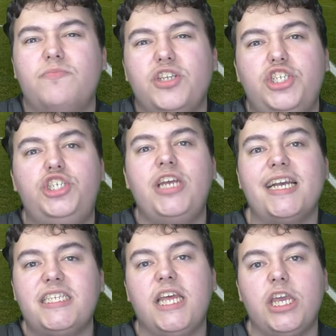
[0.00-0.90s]

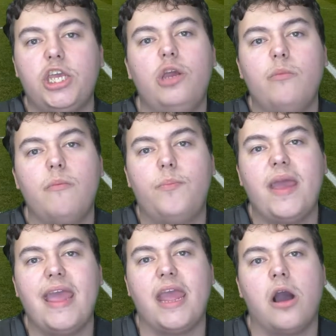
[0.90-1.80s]
majestic human
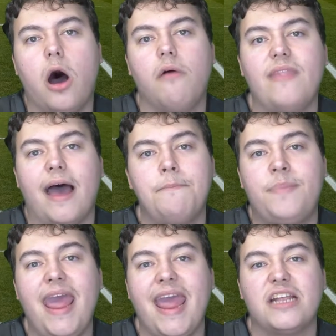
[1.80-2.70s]
being on that
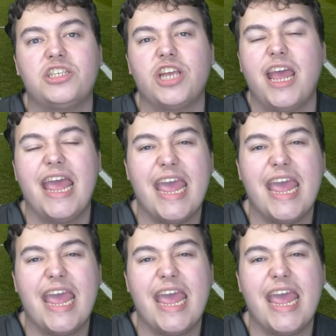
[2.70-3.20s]
pitch.